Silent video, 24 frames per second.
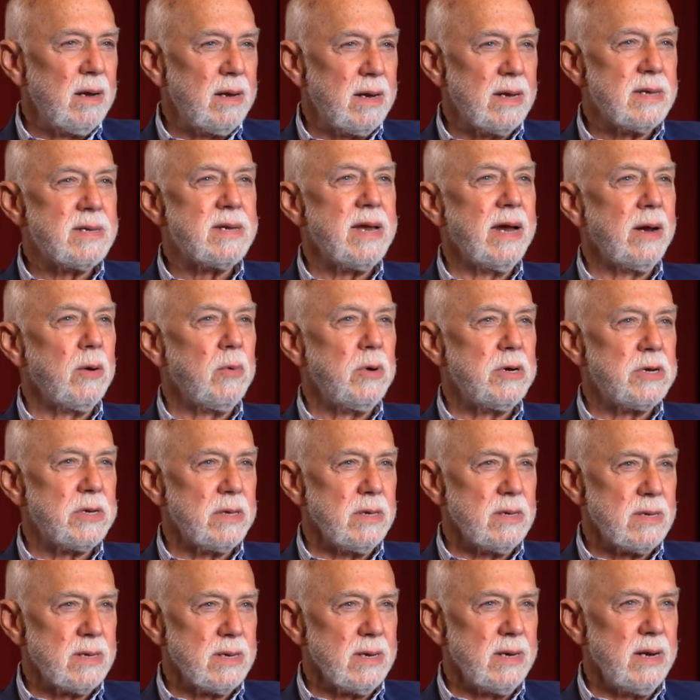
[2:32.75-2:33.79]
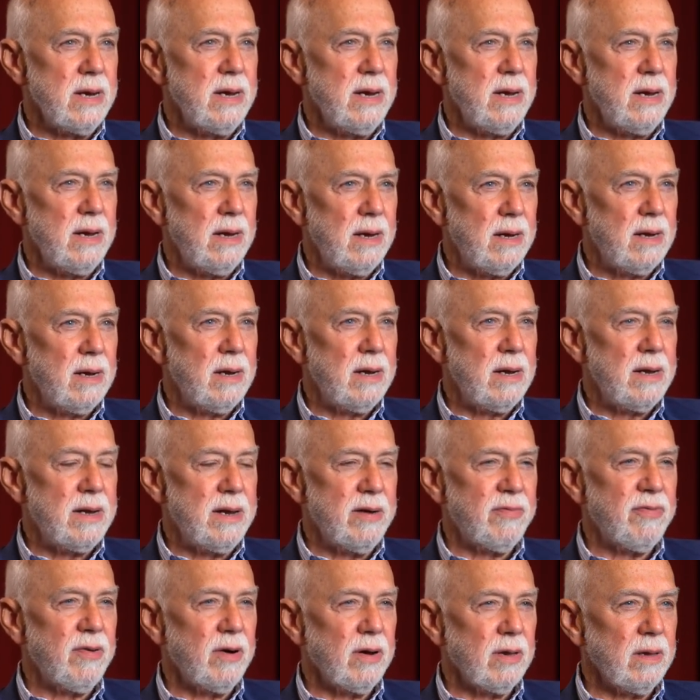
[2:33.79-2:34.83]
distinguish the city
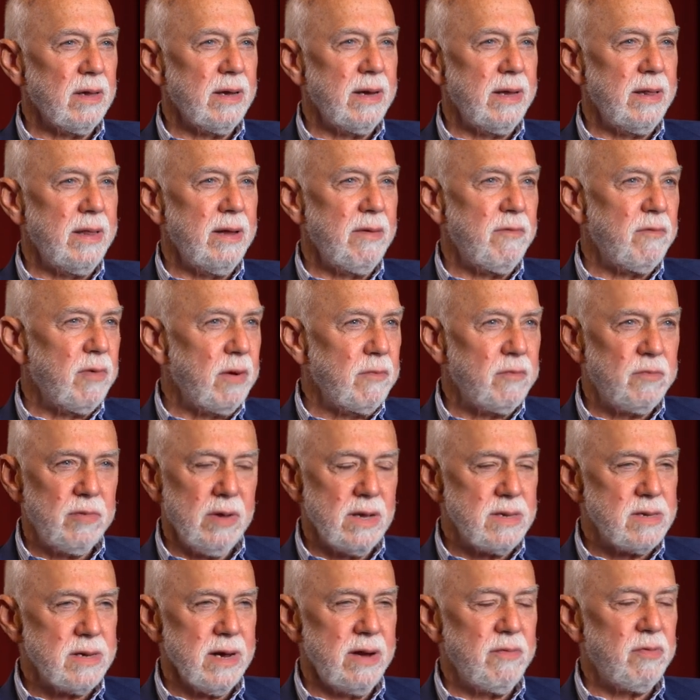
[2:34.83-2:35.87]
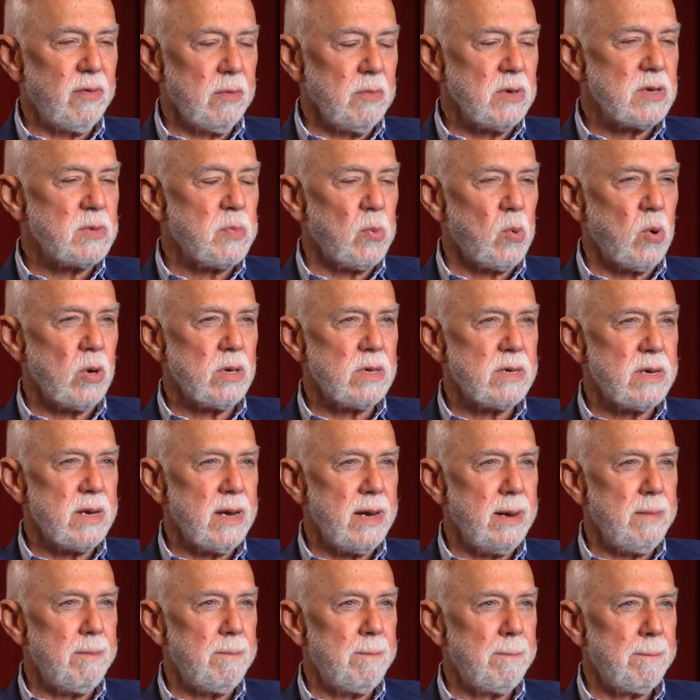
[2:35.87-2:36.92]
differently than, let's say, from a sports
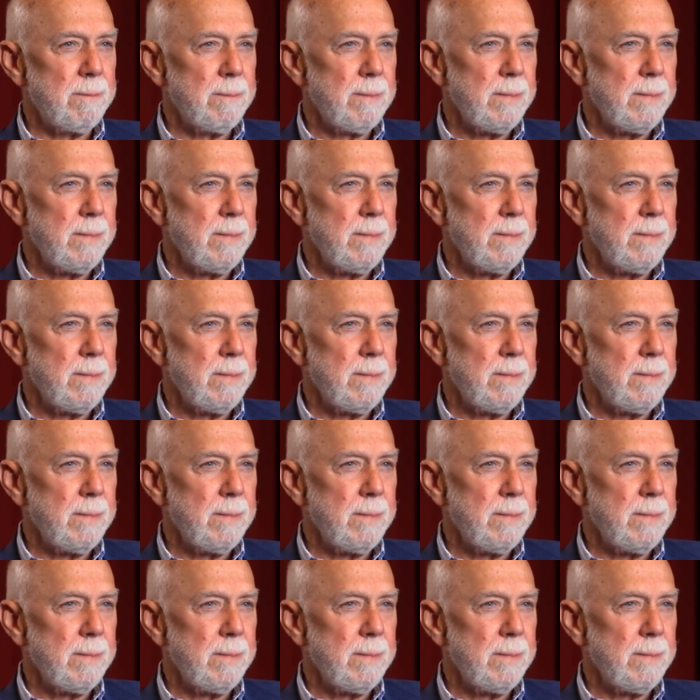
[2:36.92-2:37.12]
team.